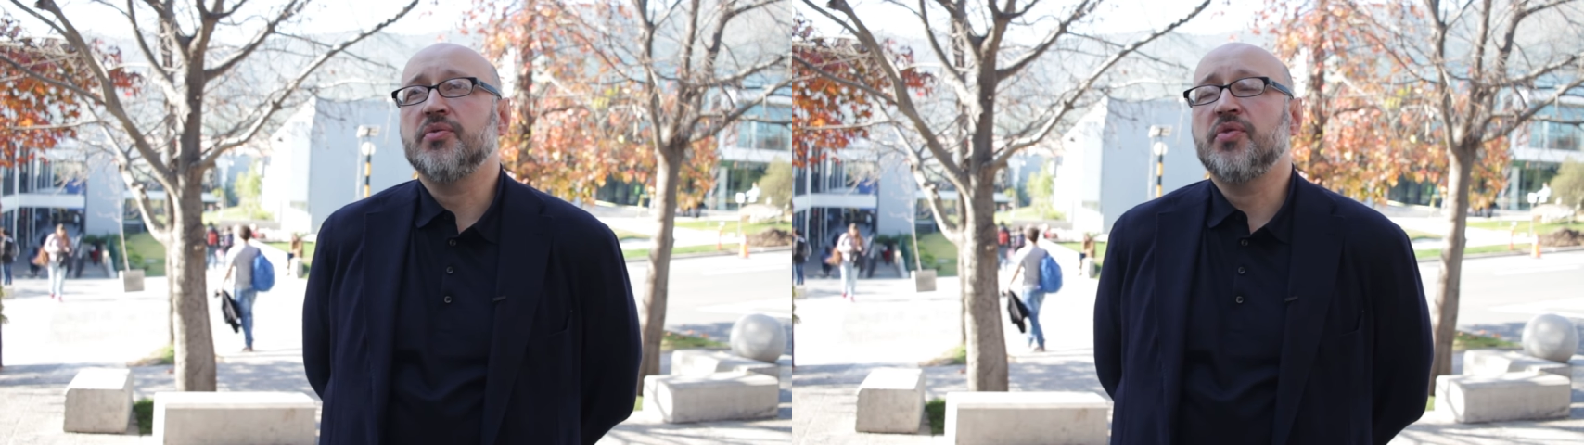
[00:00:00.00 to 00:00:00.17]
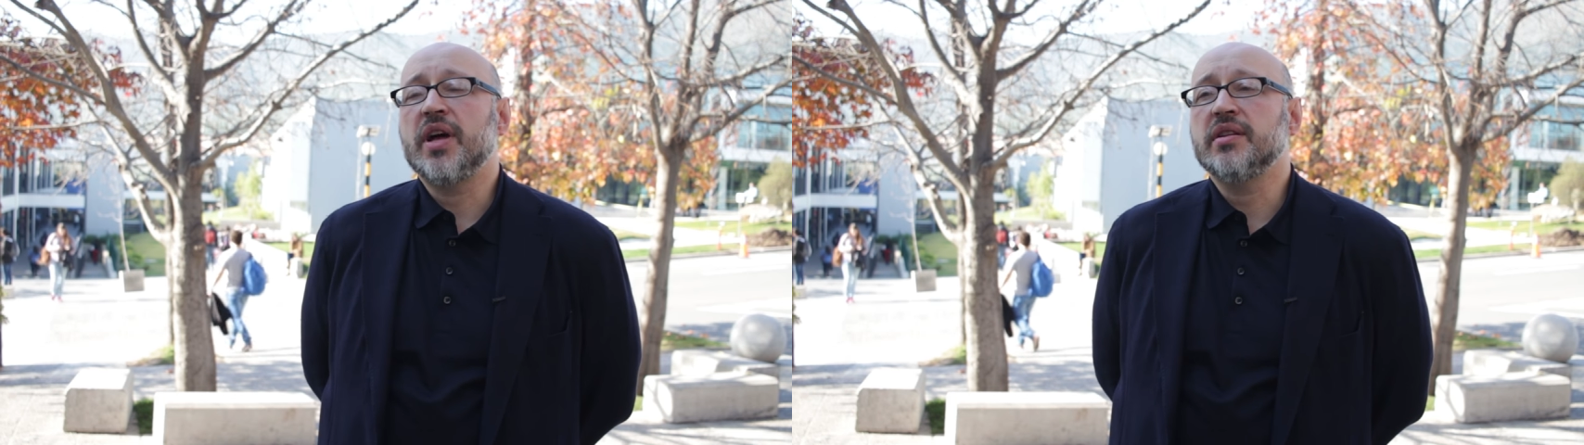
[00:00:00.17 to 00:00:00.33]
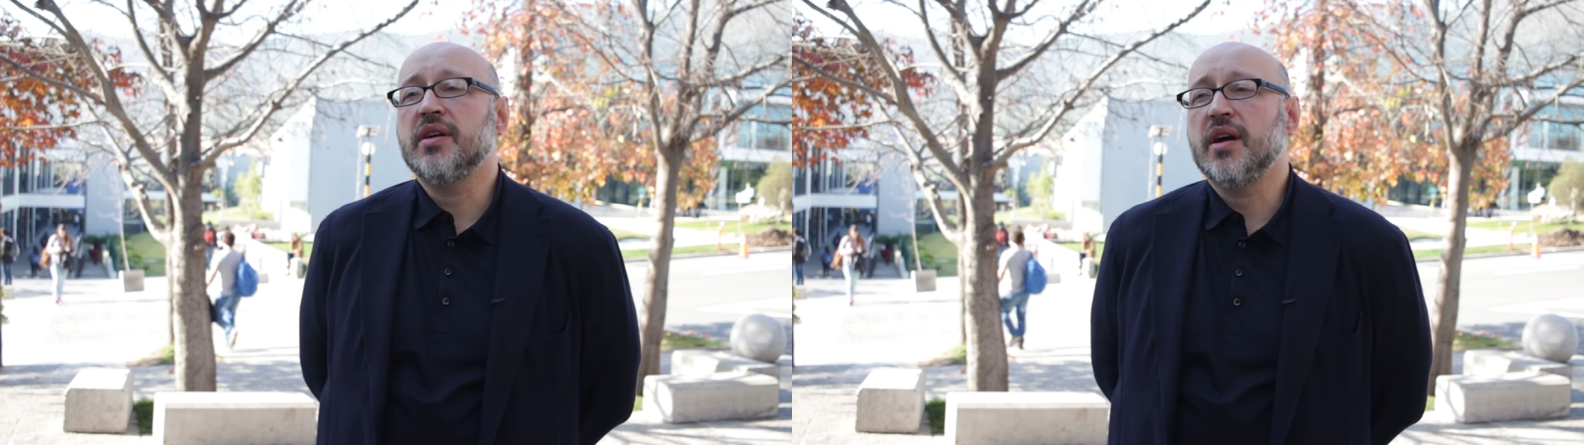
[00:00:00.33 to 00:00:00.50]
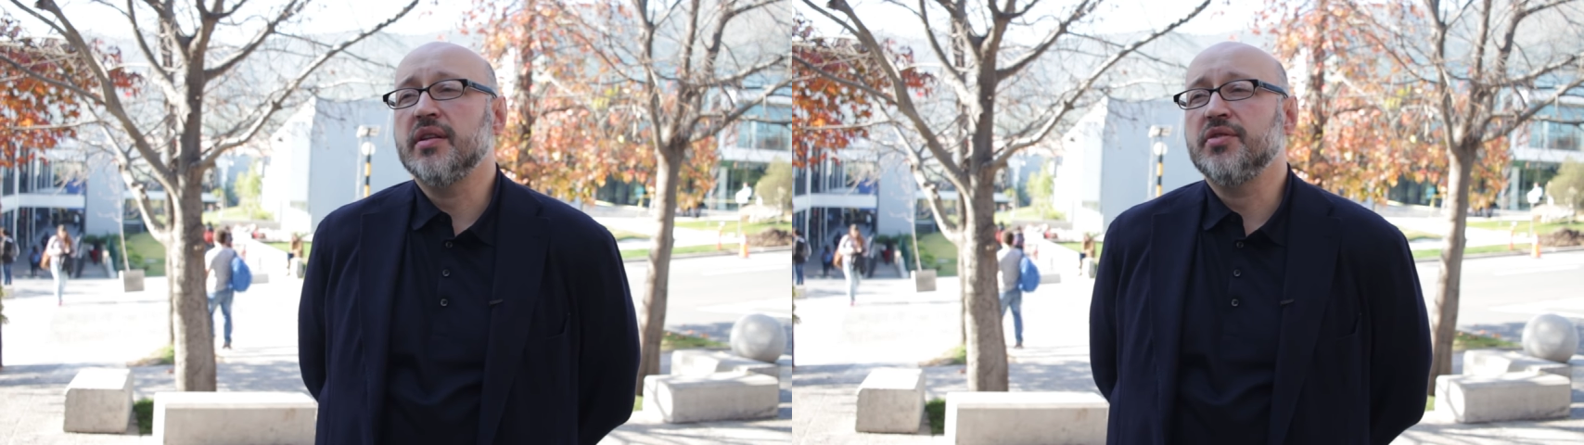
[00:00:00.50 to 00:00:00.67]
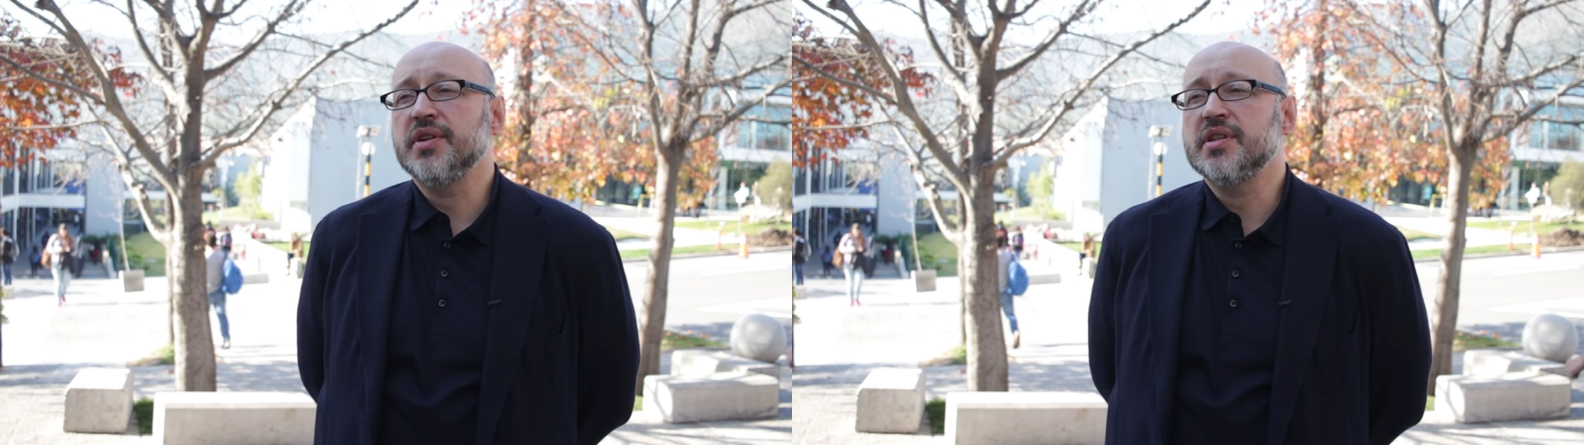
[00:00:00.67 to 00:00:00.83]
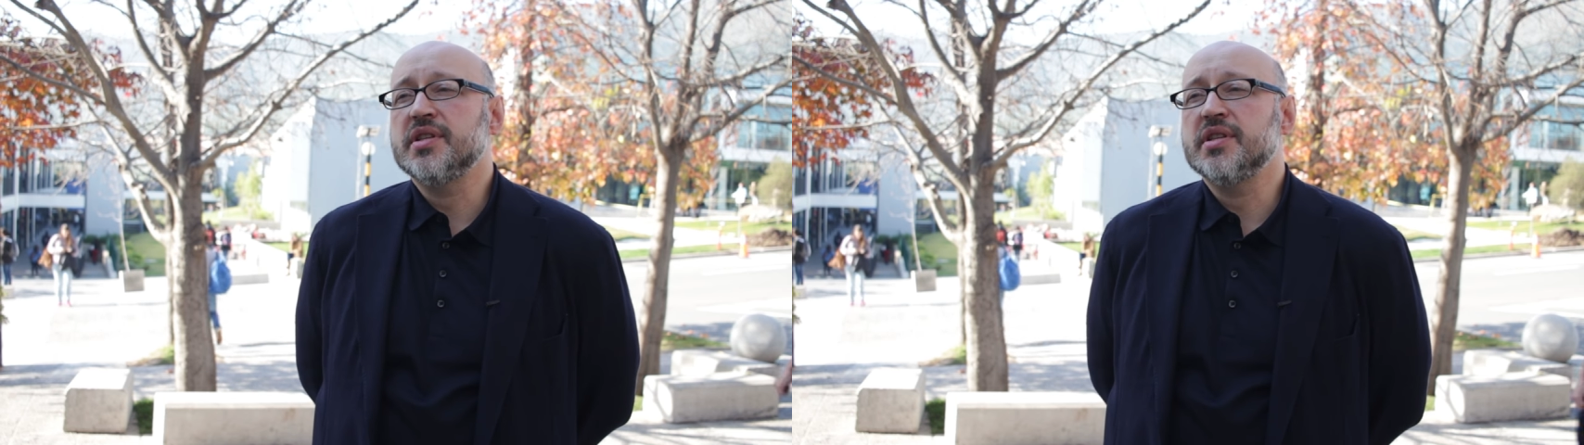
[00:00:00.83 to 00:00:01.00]

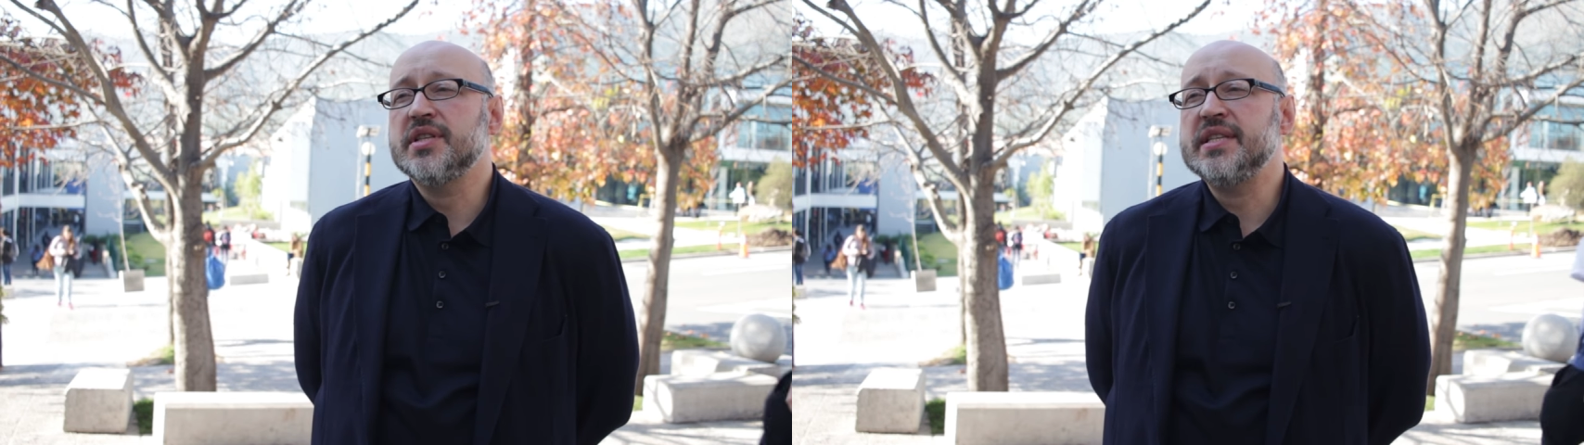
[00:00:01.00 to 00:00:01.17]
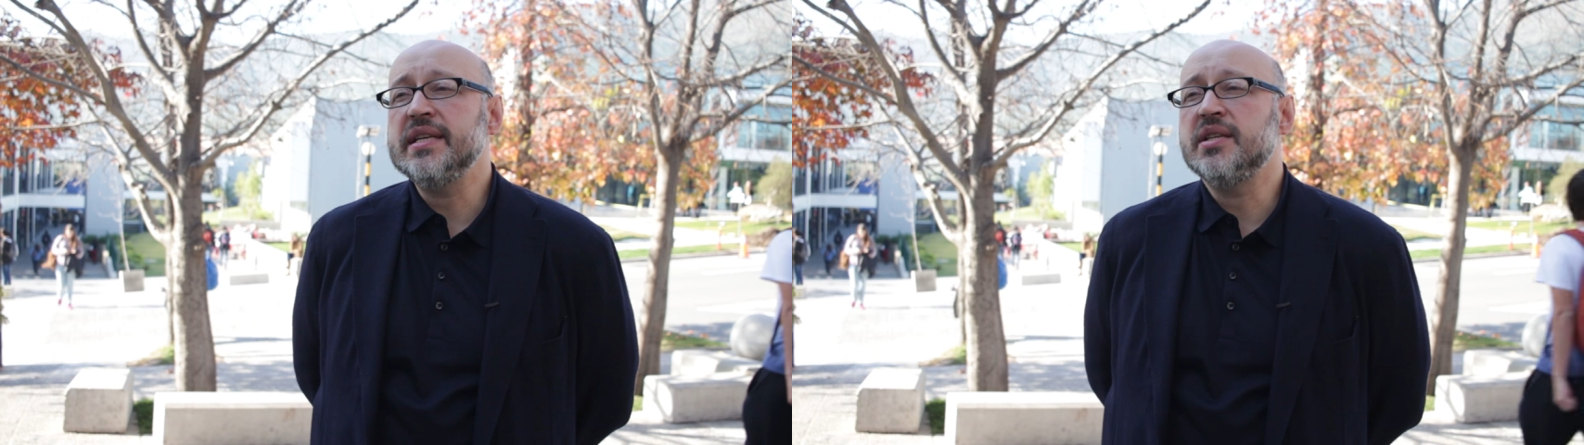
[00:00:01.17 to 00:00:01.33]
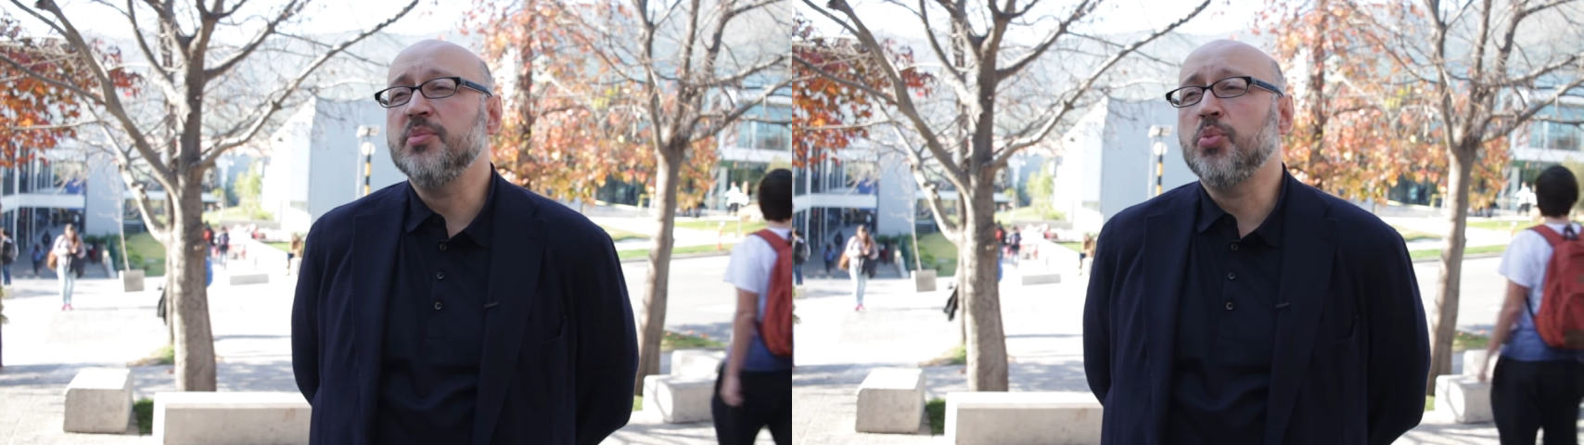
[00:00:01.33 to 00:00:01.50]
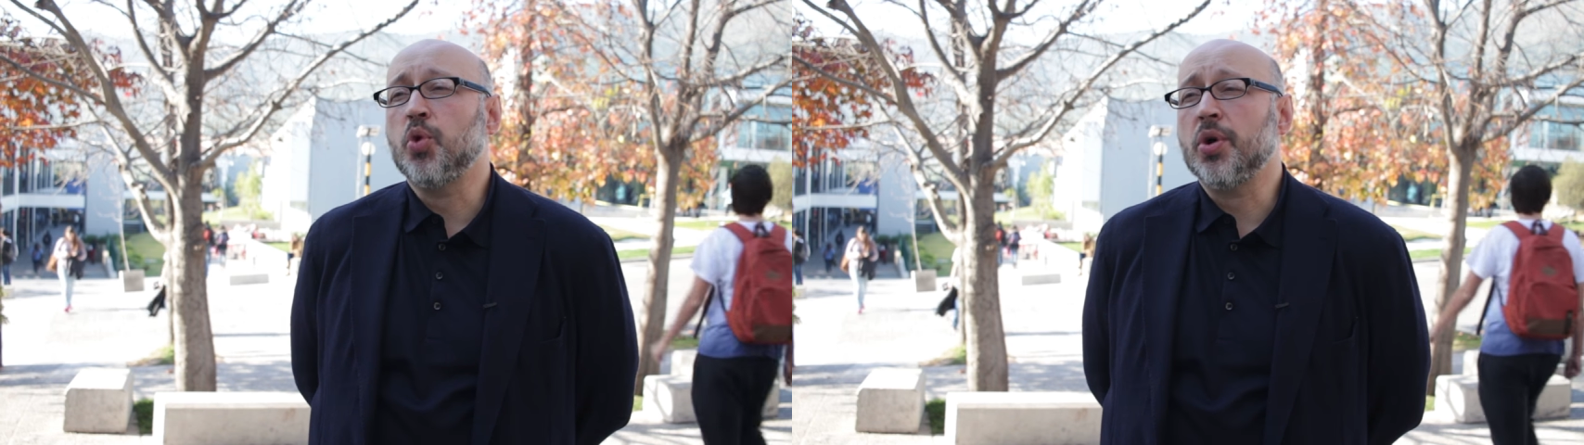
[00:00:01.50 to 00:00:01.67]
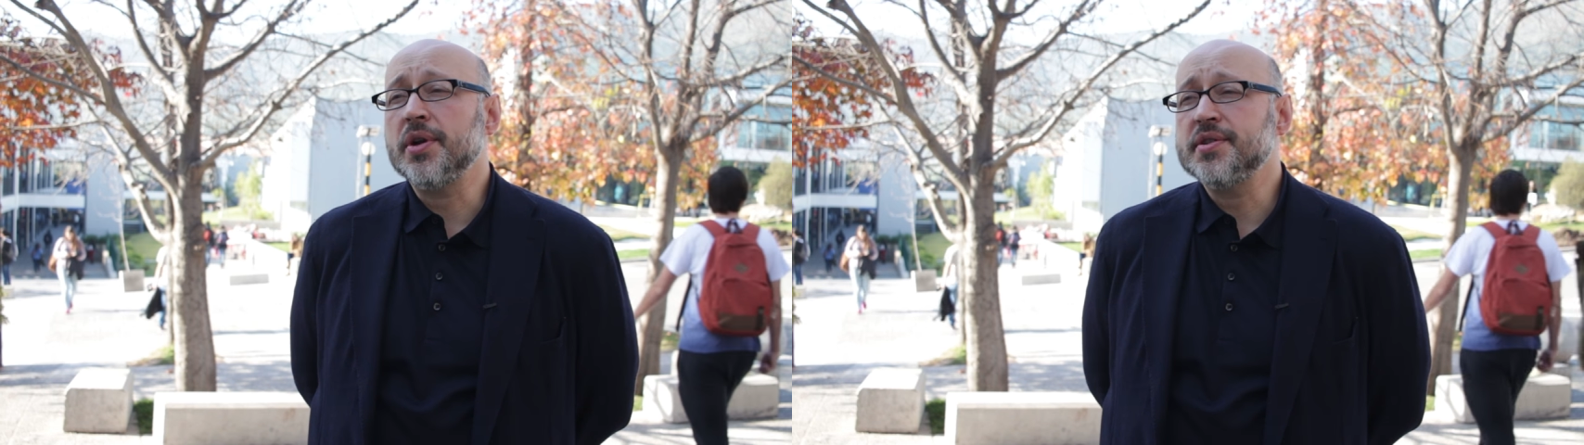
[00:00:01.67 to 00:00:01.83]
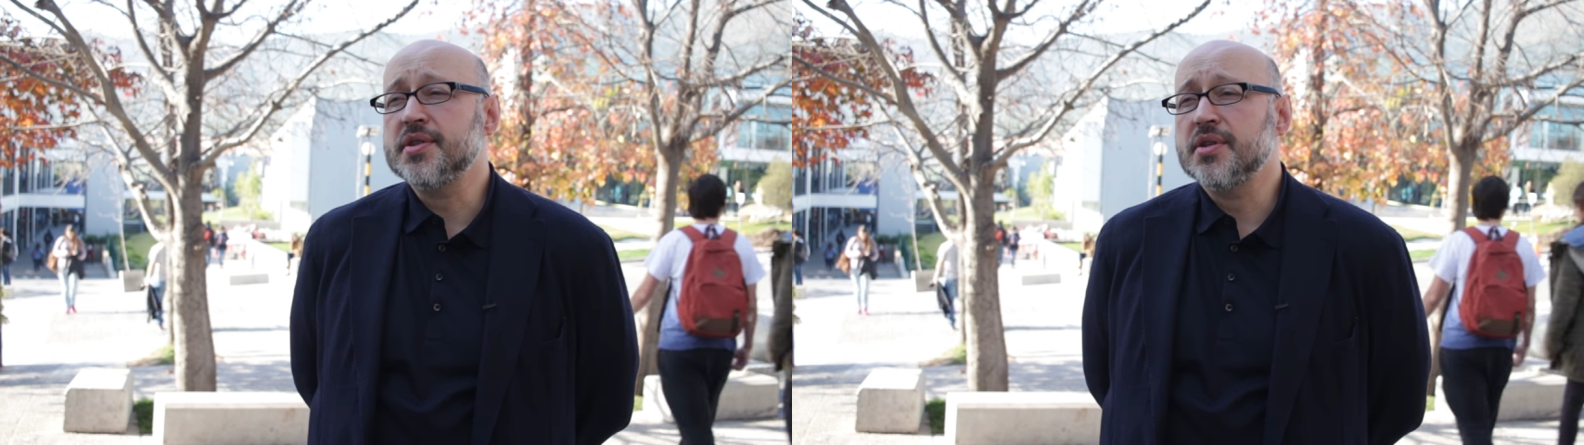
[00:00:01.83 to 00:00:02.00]
100 city
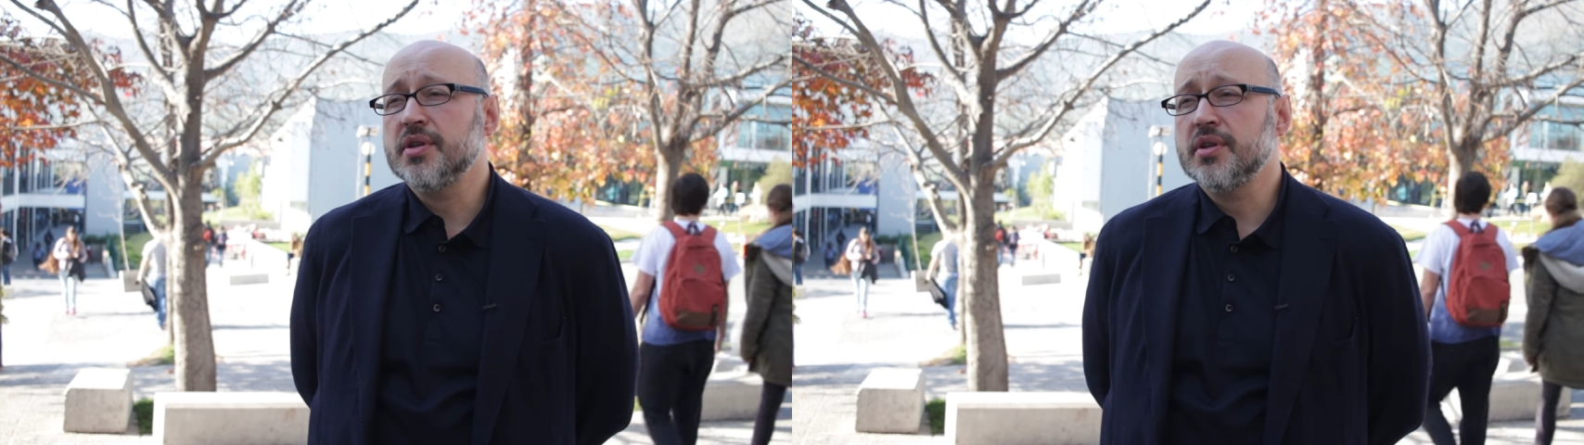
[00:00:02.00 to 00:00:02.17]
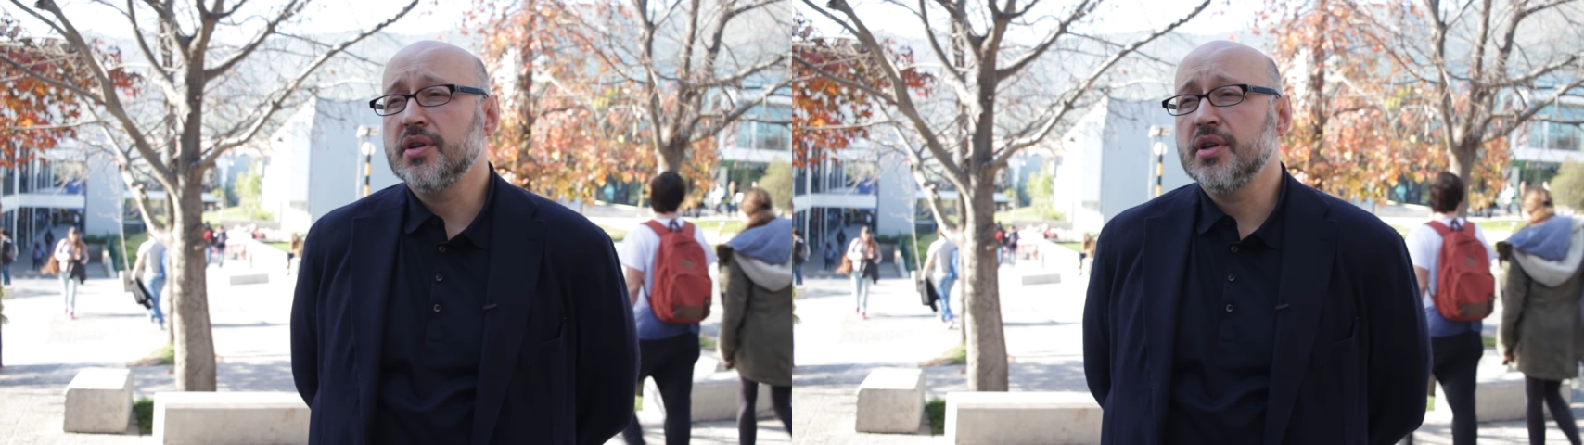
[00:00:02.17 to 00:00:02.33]
ports,